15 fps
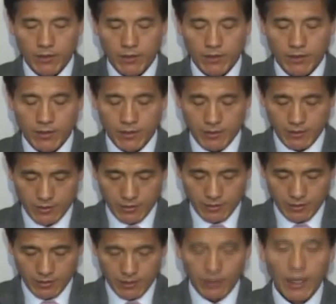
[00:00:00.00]
And
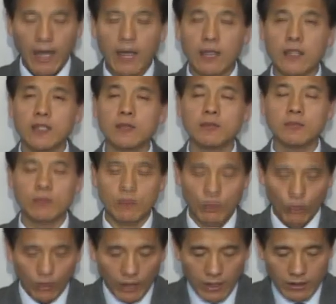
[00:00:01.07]
if it is
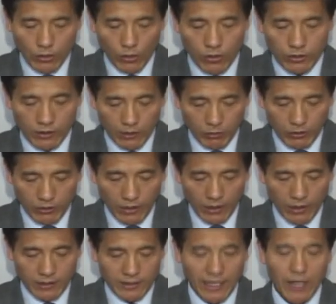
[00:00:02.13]
hard for the
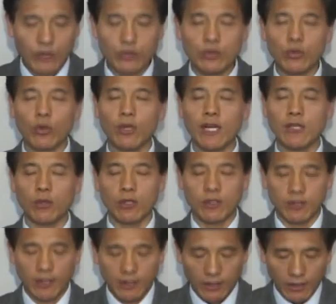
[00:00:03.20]
righteous to be
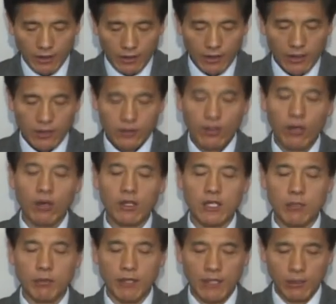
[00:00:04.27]
saved,
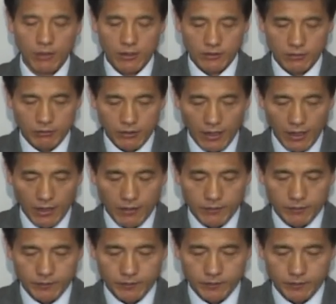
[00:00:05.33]
what will
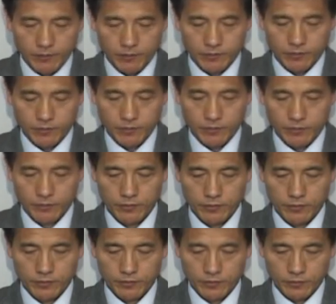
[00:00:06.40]
become of the
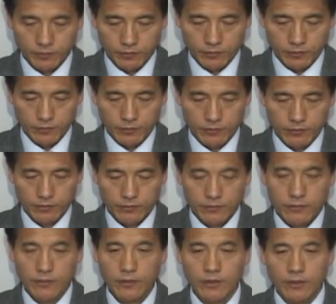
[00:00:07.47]

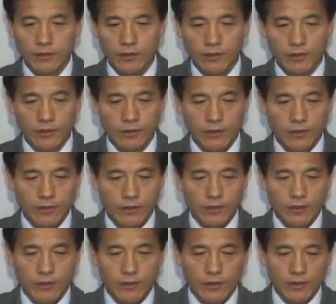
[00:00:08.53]
ungodly and the
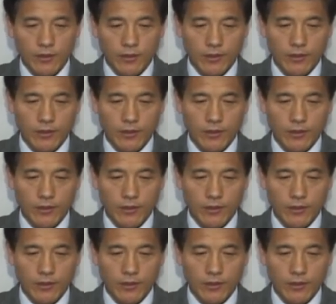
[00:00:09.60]
sinner?